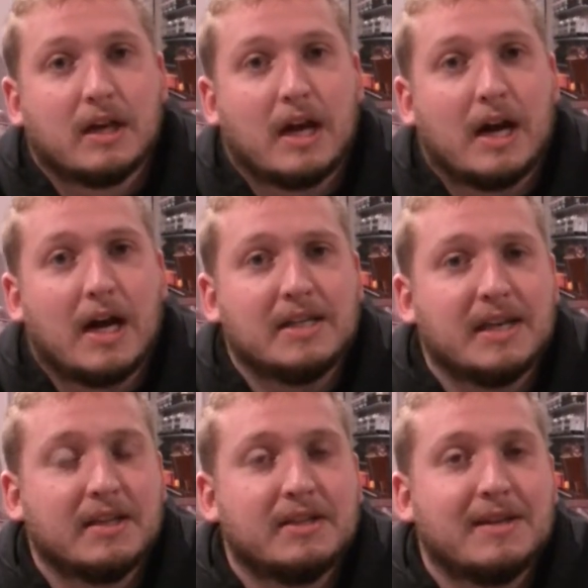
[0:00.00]
I
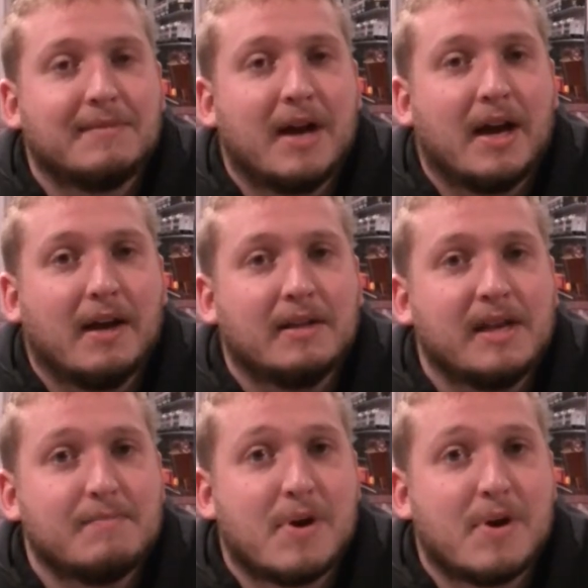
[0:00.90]
said this in my St.